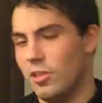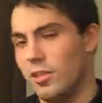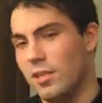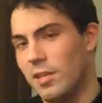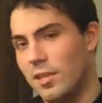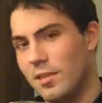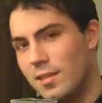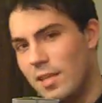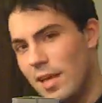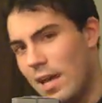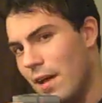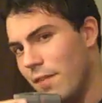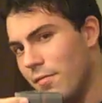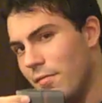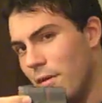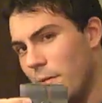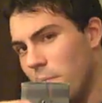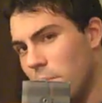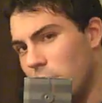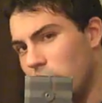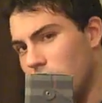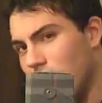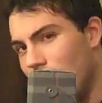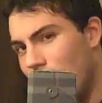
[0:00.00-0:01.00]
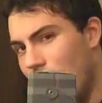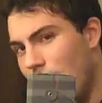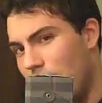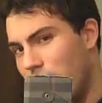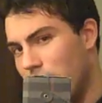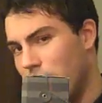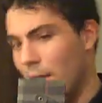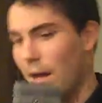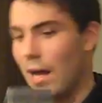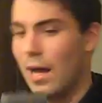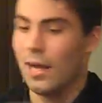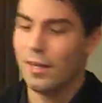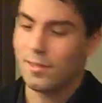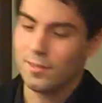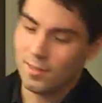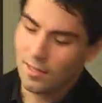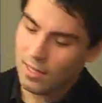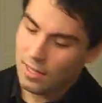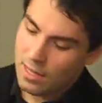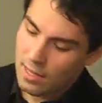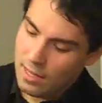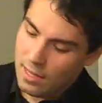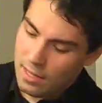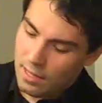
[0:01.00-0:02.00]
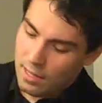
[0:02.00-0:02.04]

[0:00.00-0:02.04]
It does have that plaid box